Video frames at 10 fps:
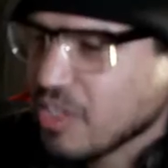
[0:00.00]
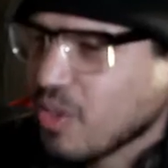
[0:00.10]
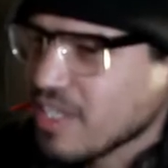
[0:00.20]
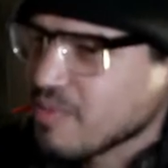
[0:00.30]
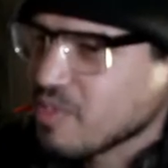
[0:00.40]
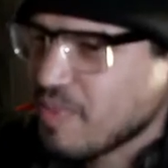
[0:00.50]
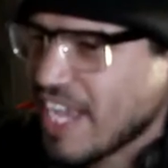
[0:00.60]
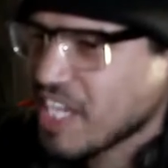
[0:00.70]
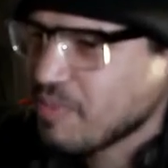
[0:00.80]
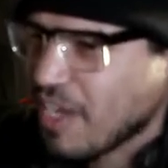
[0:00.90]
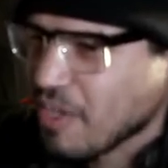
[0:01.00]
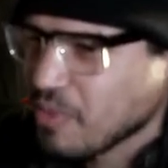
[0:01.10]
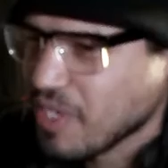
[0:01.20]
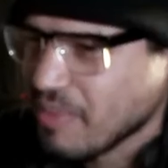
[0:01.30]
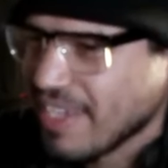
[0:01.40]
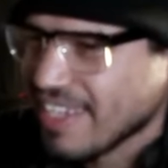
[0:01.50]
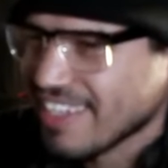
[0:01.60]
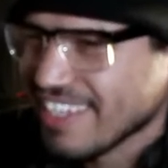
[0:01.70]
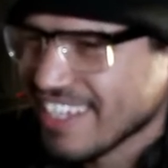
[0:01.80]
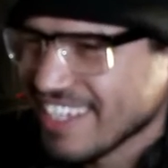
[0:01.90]
we could throw on some Smash Mouth, together. really
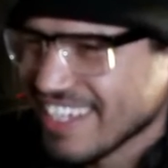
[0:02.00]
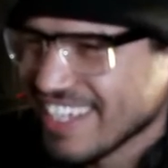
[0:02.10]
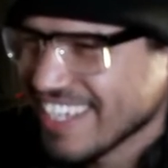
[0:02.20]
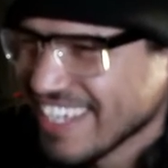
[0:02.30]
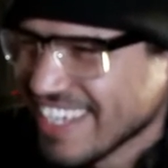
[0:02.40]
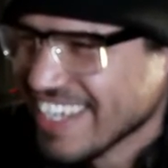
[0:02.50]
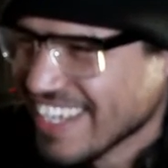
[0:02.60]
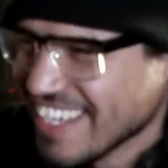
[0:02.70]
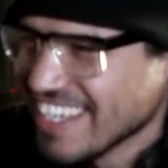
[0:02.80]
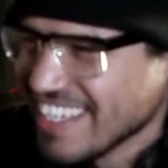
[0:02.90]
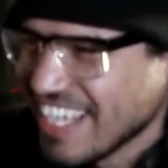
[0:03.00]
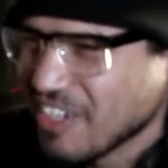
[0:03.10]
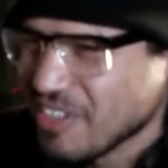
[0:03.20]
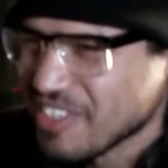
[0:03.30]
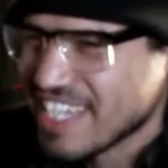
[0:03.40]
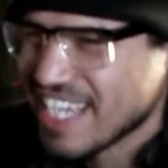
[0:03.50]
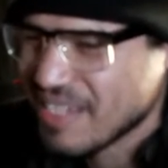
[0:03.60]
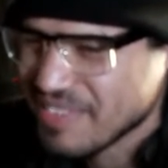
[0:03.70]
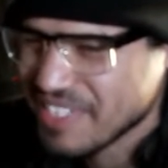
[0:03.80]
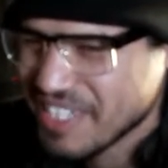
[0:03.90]
make it like uh, like old
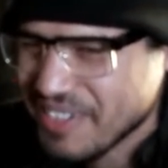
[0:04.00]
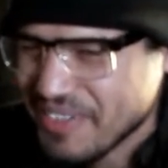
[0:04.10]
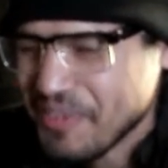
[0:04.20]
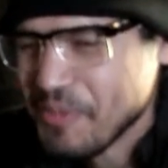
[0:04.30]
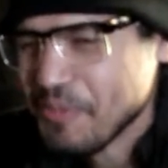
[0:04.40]
times, you know.